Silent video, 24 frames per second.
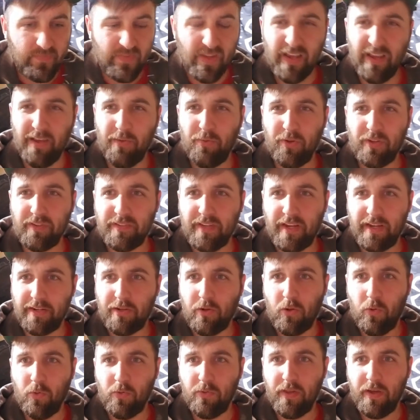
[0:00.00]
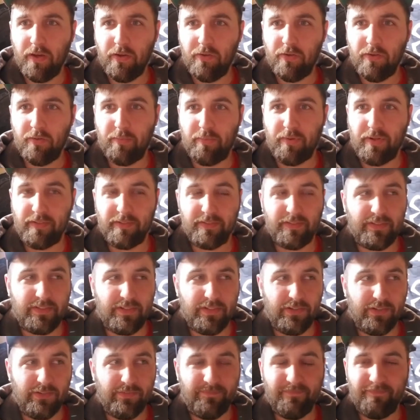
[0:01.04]
It was kind of cold out, but
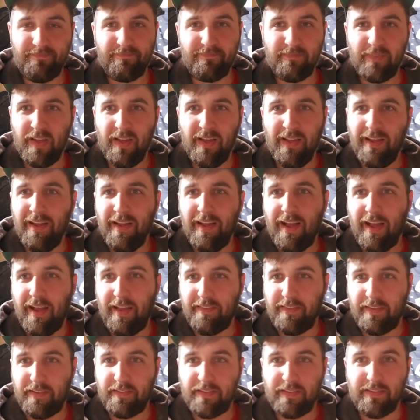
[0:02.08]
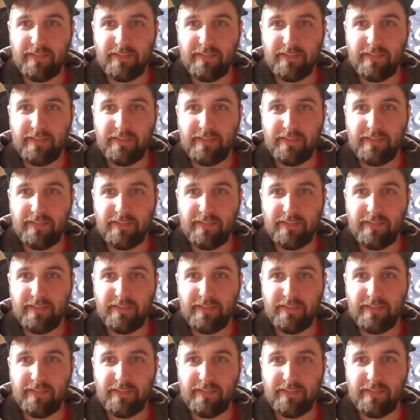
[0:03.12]
still, I think the